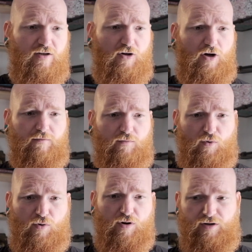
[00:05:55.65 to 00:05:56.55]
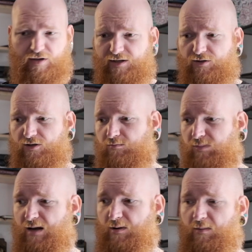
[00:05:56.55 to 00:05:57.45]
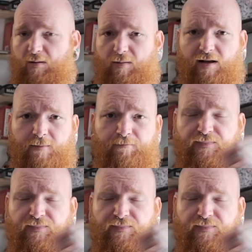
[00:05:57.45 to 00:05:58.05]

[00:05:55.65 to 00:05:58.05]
God of War, Kratos, blah blah blah blah blah.